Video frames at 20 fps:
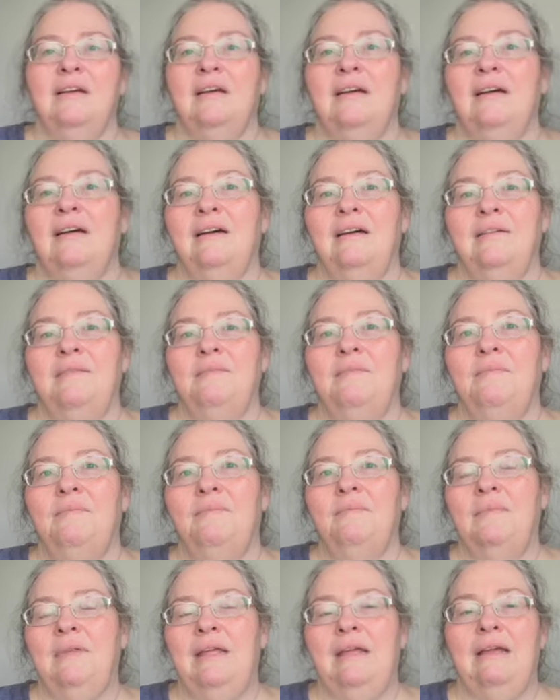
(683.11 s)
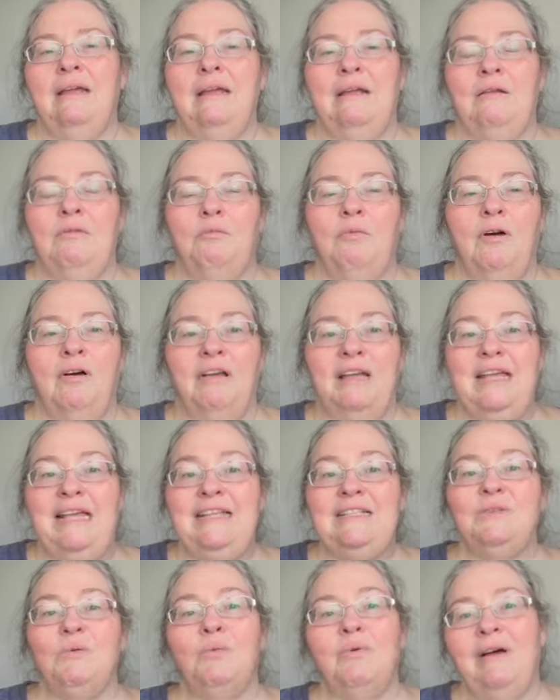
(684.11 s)
and while
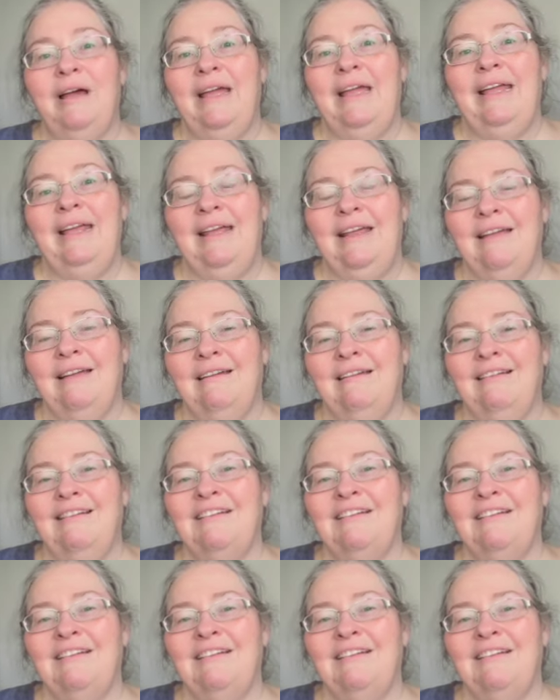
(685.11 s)
he's awake,